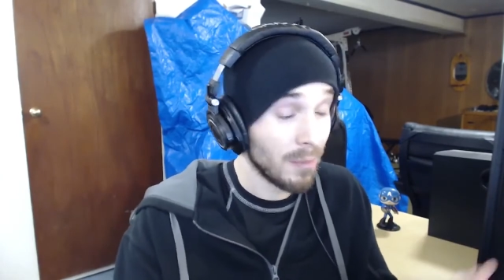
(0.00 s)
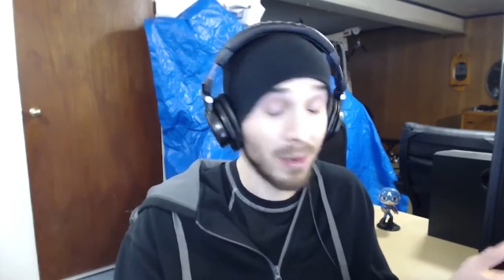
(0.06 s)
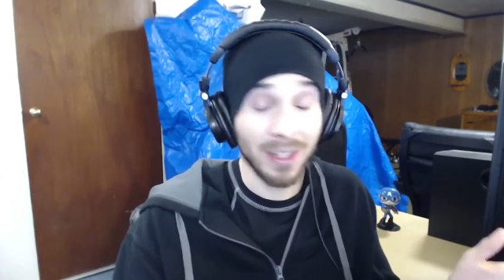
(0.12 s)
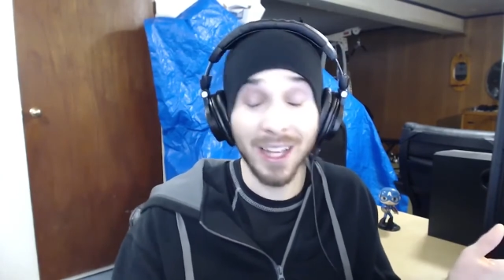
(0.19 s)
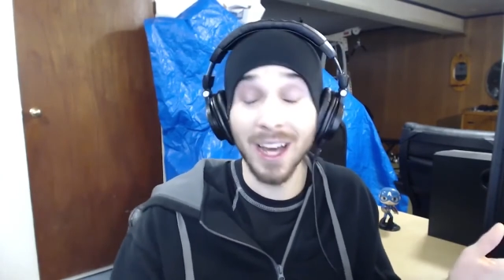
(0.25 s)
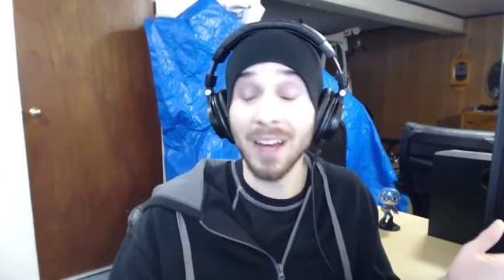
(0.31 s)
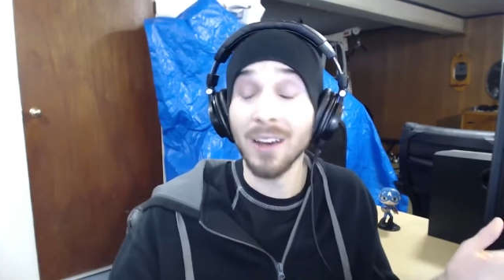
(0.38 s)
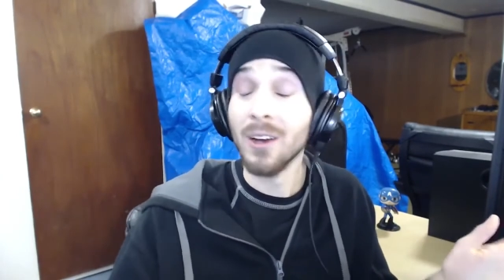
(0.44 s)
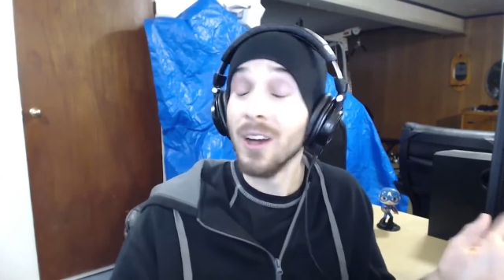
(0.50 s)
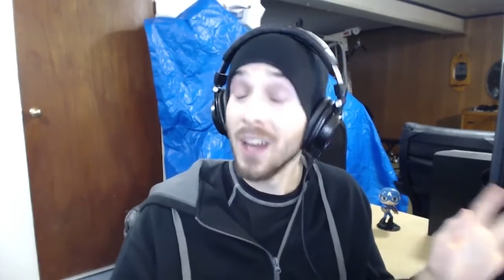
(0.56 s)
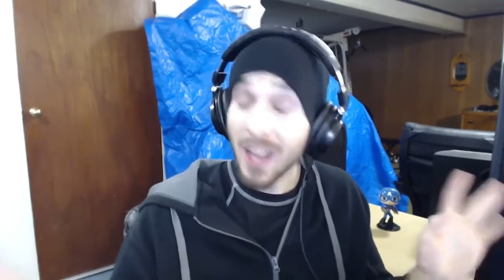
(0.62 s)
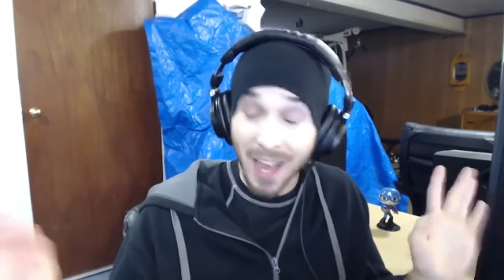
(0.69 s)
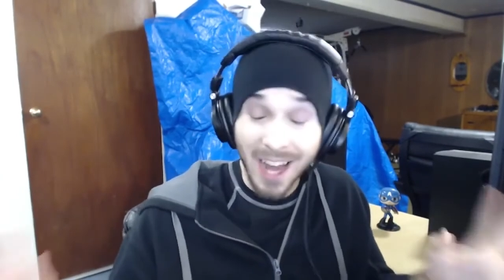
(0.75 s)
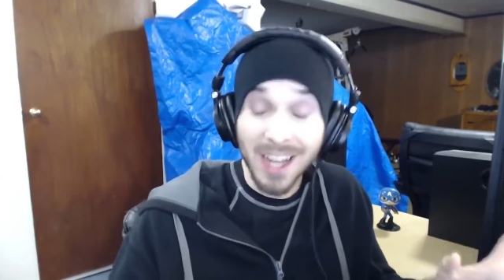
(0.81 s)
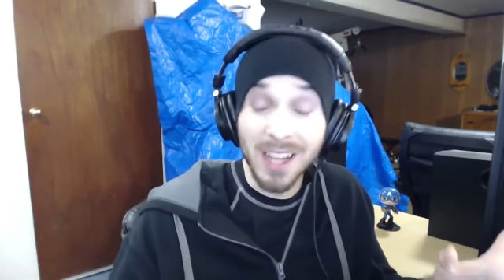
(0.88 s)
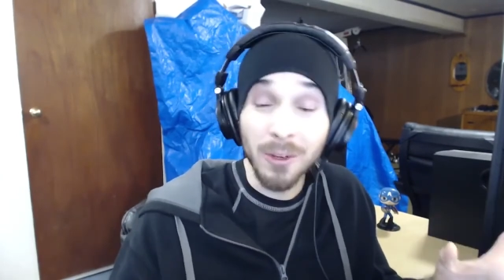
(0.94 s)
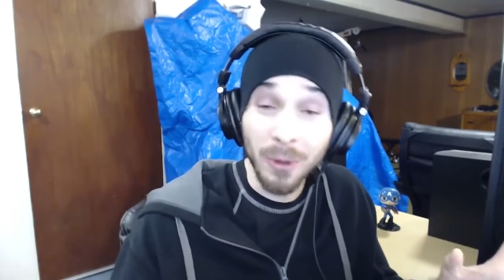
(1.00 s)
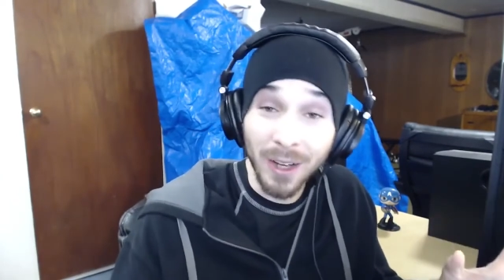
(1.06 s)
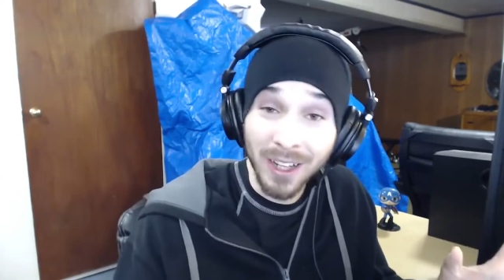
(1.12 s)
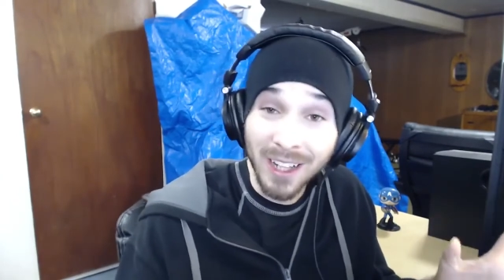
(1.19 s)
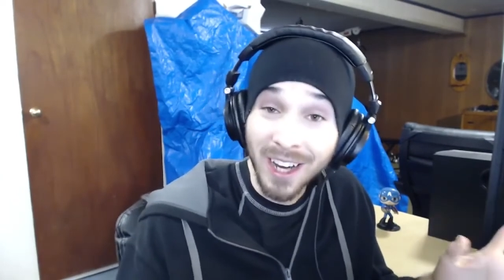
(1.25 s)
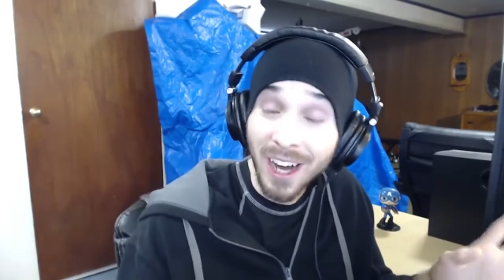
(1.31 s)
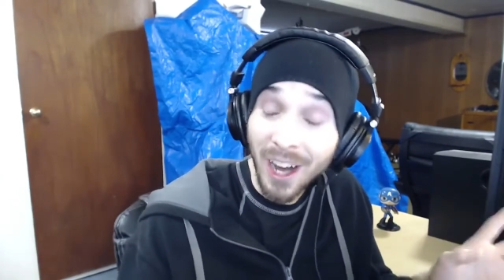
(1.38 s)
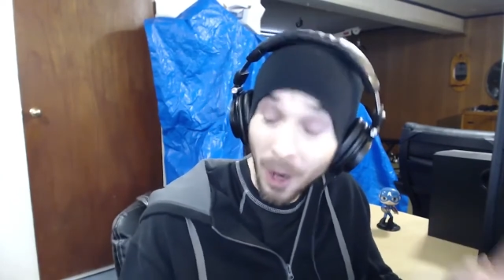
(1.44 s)
But yeah.
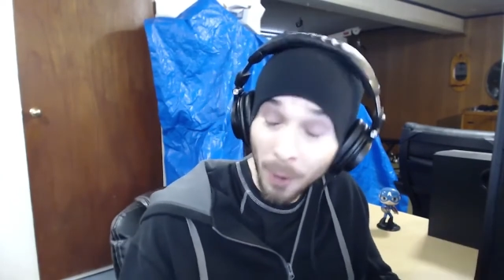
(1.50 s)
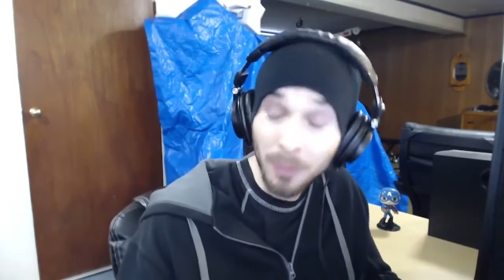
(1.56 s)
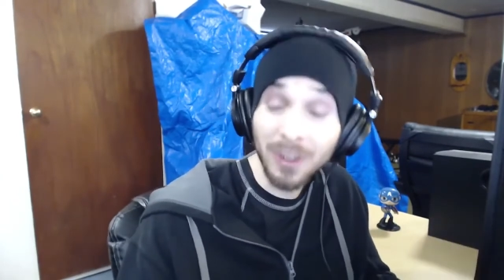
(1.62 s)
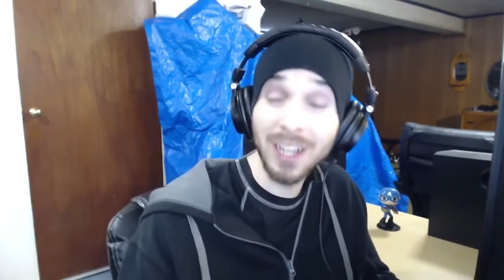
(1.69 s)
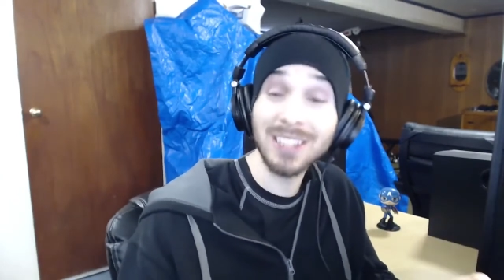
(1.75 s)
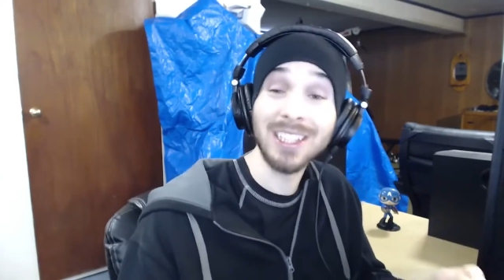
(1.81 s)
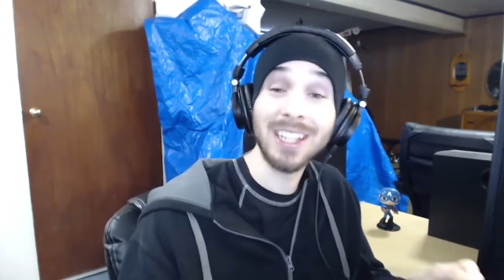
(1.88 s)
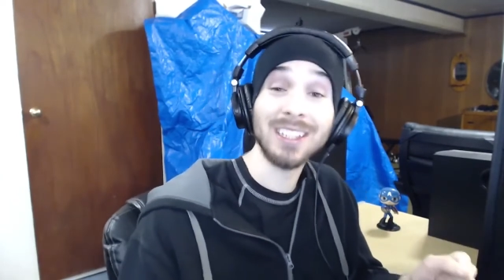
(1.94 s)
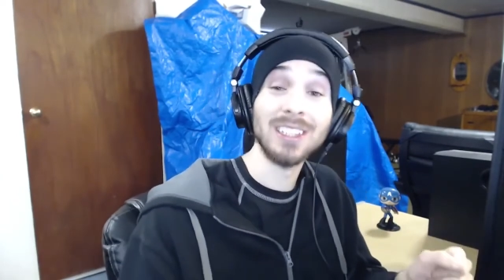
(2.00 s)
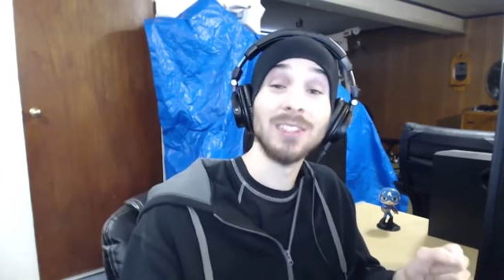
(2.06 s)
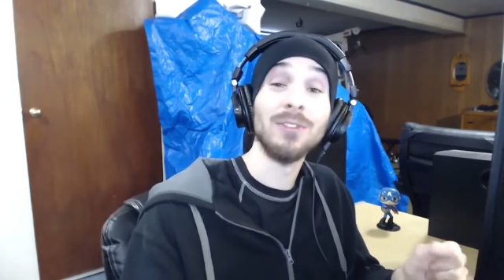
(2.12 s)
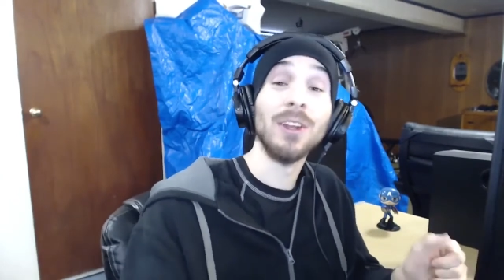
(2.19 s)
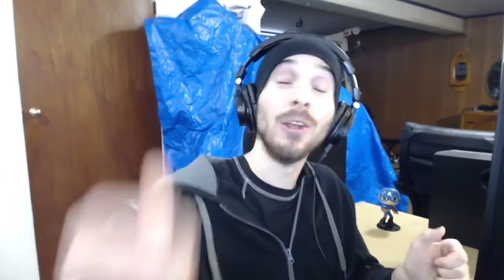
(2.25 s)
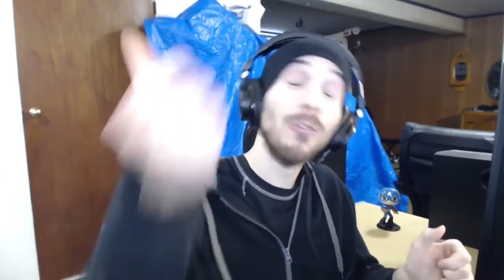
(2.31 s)
Anyway, I hope you guys liked this